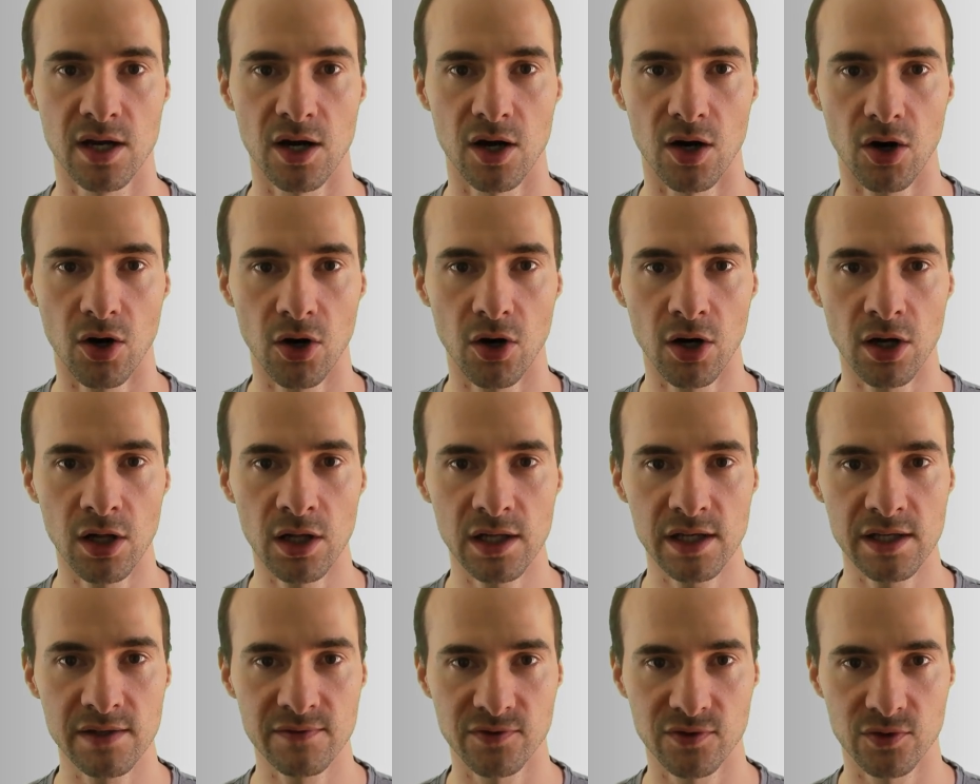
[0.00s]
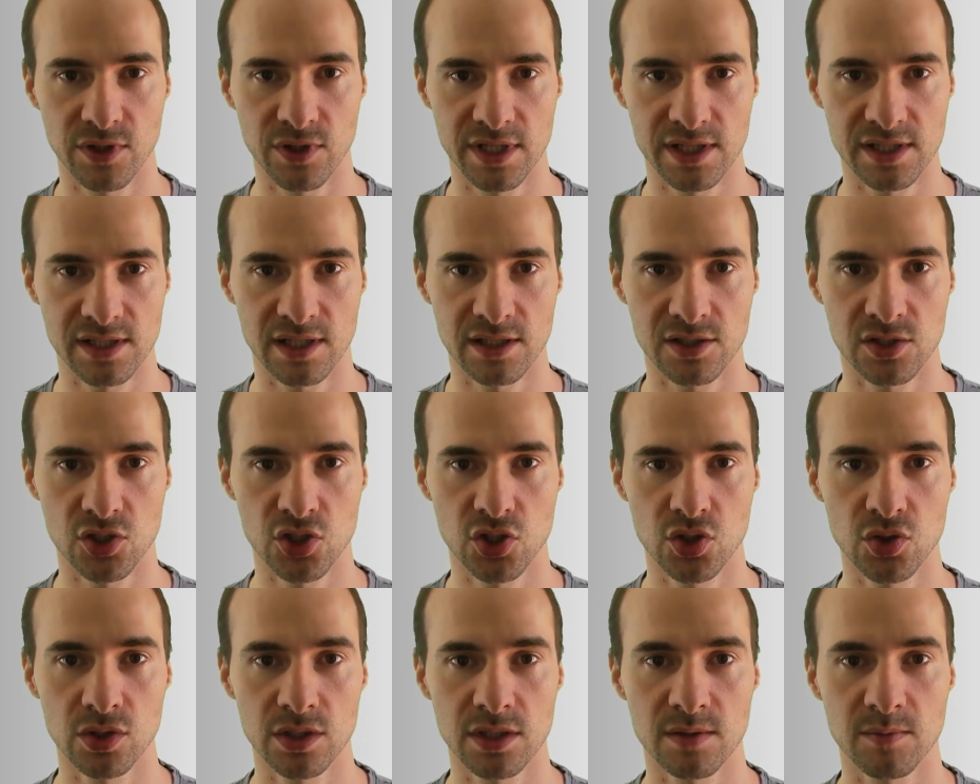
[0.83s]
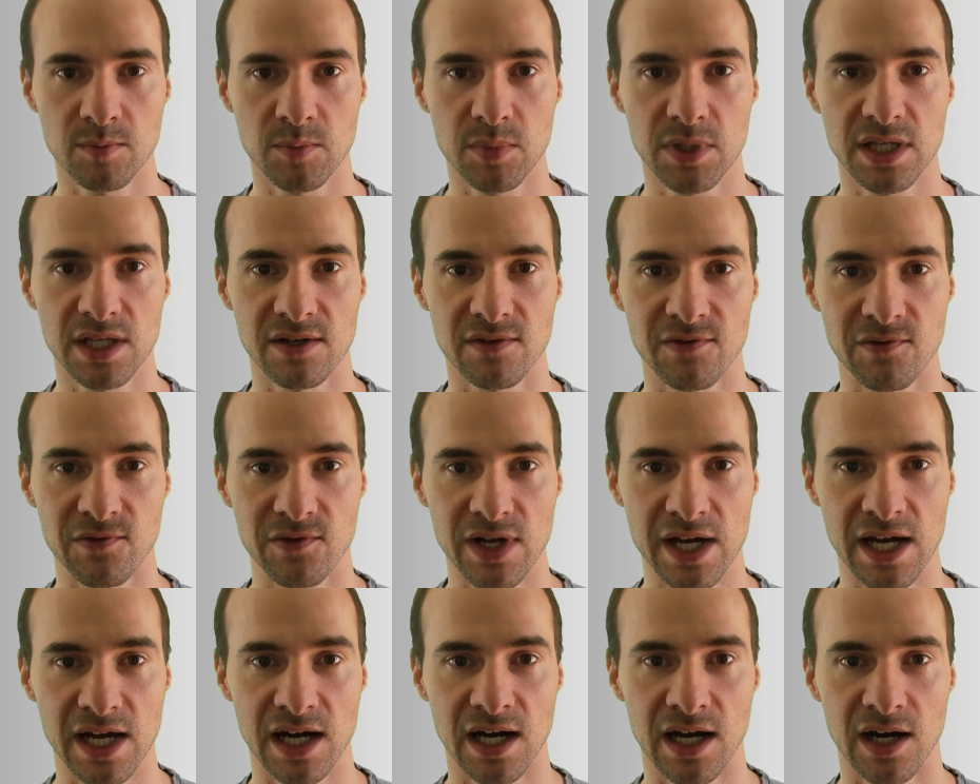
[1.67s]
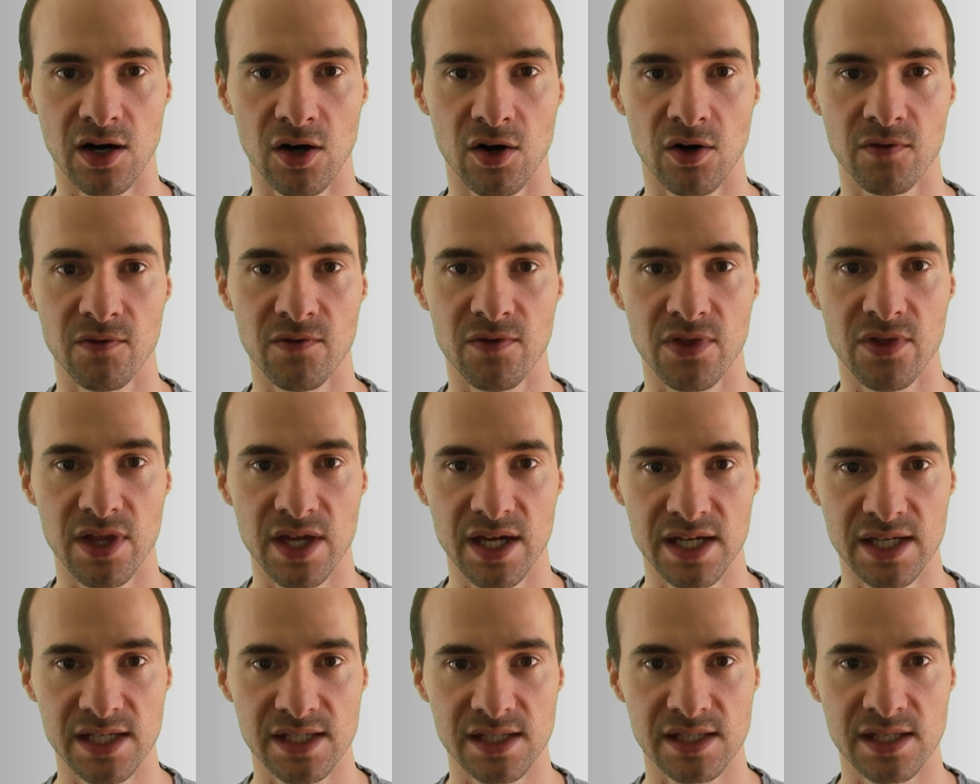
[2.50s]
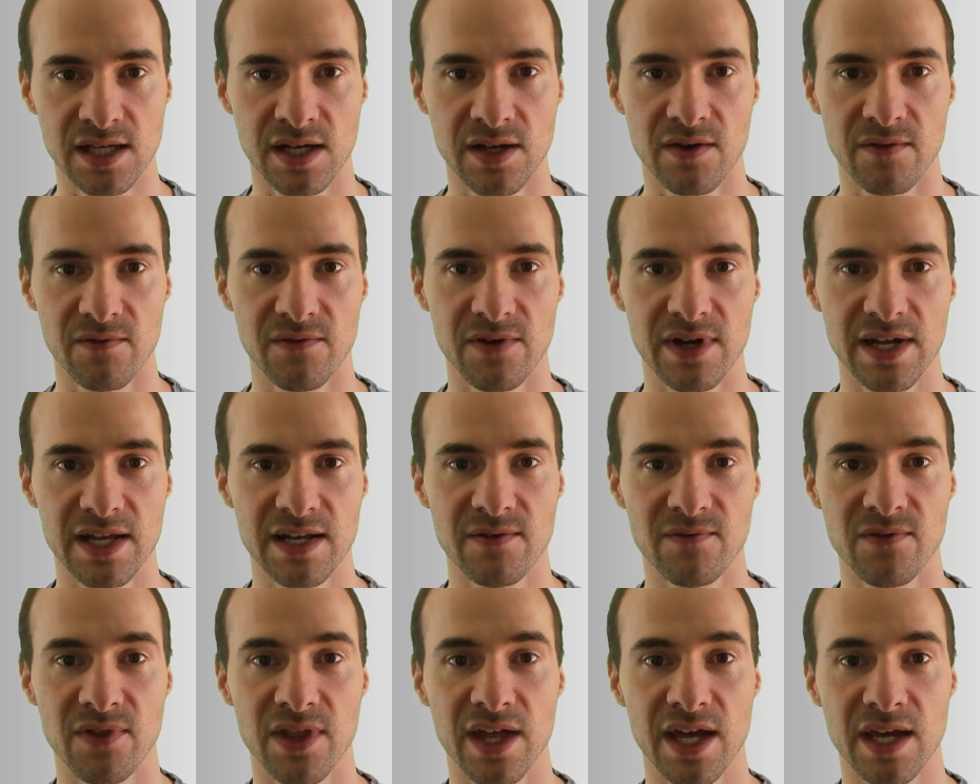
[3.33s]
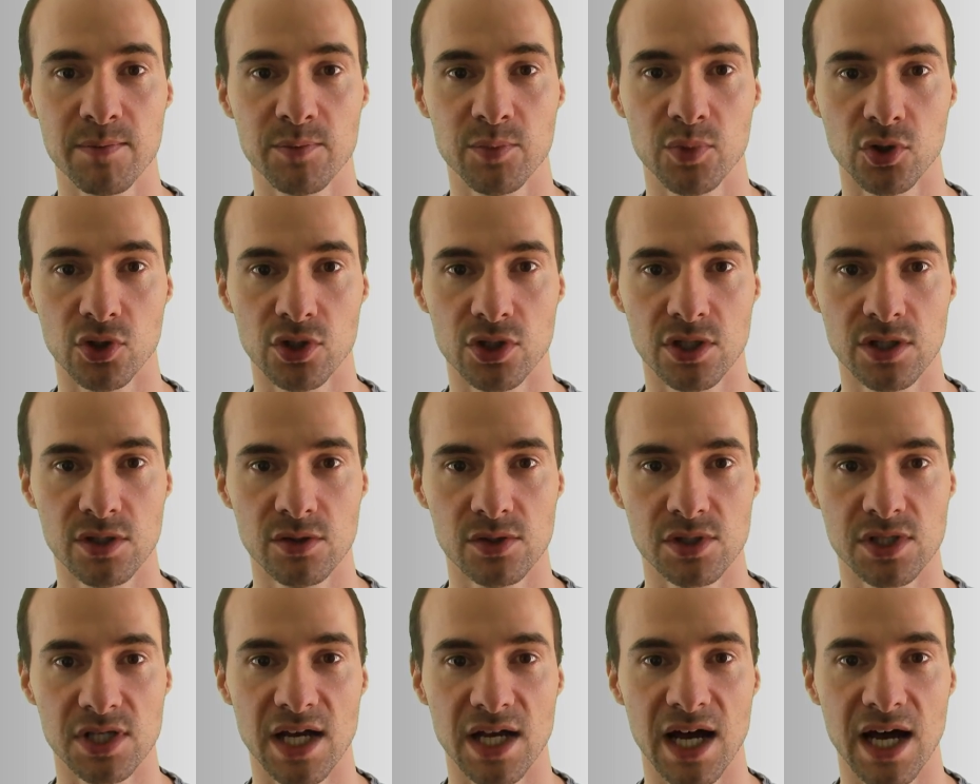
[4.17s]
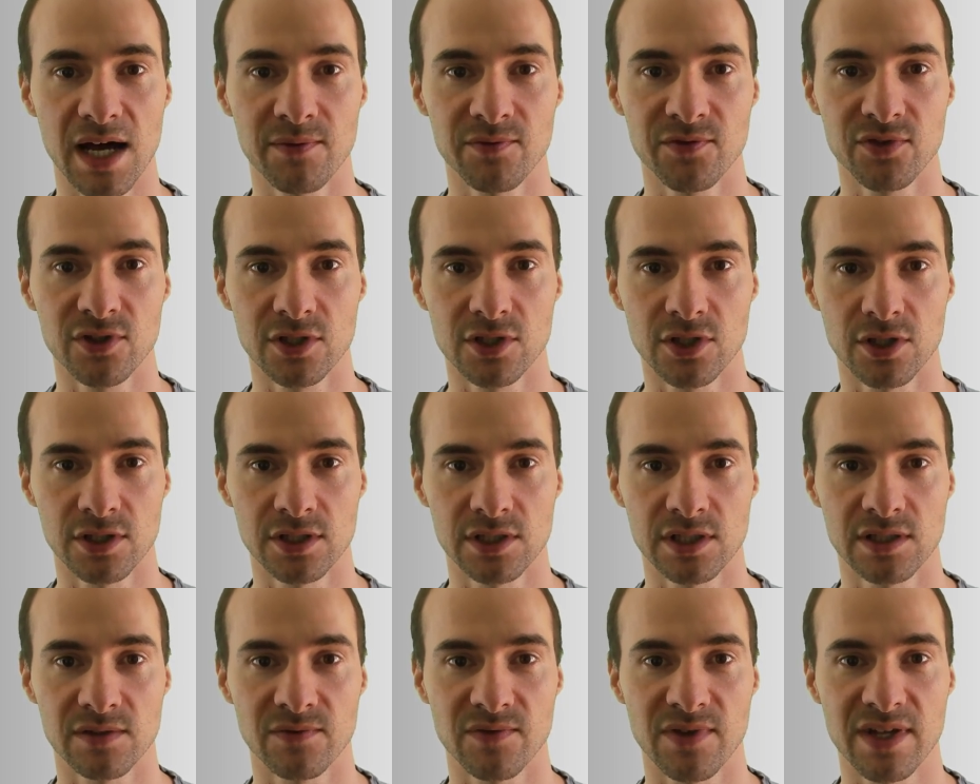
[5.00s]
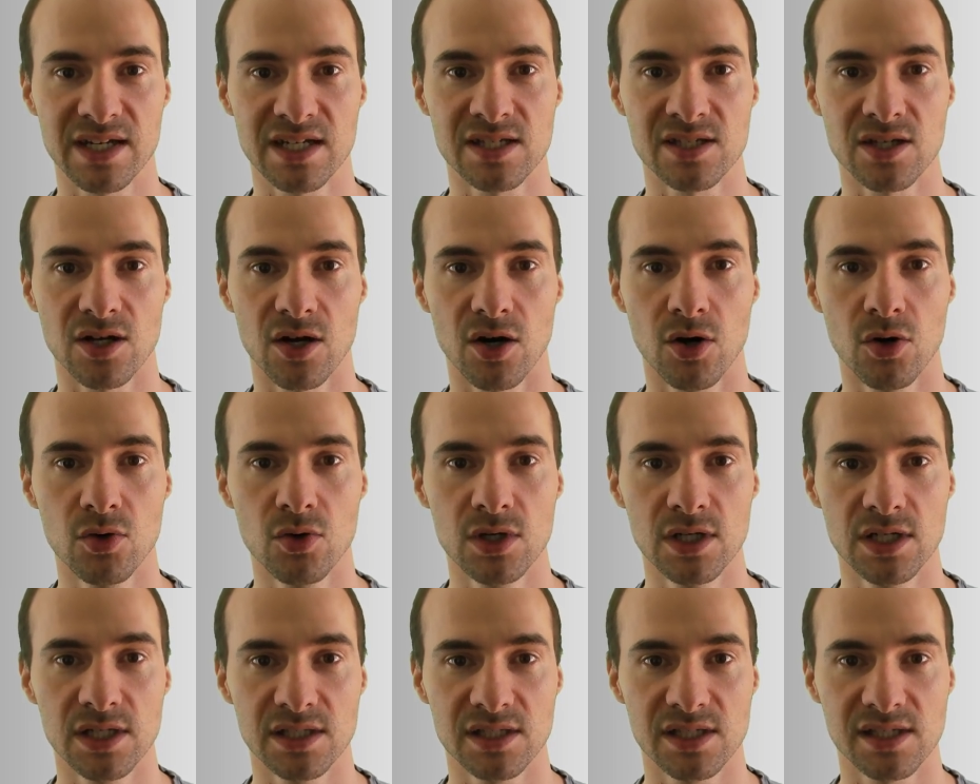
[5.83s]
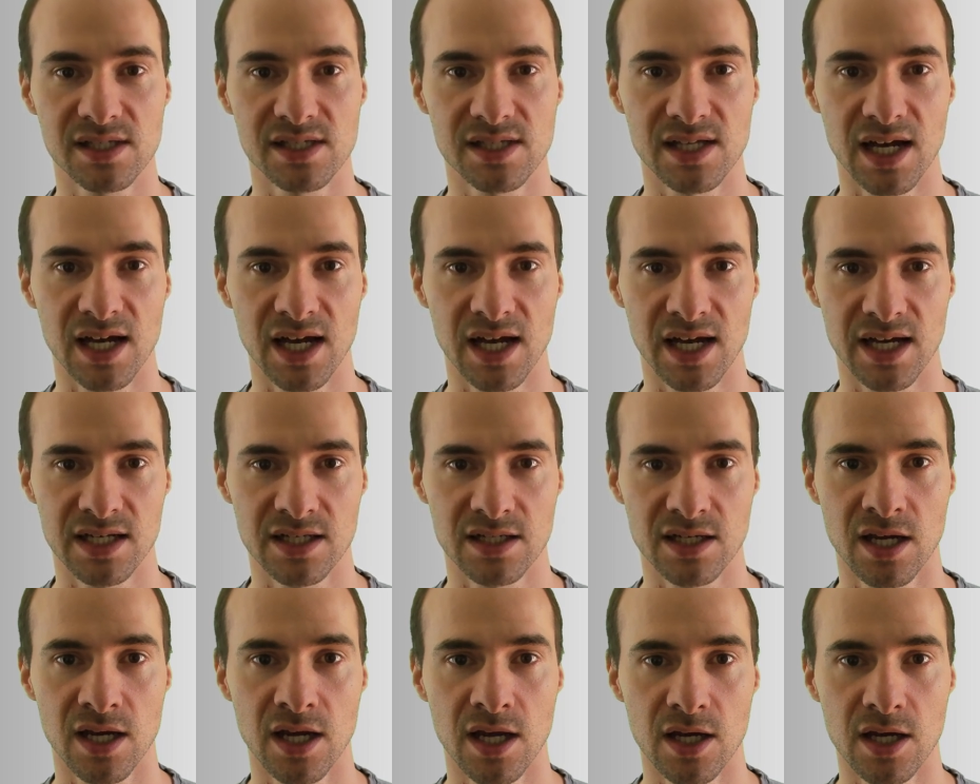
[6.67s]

All influencers should be aware of this when they produce harmful content that is only designed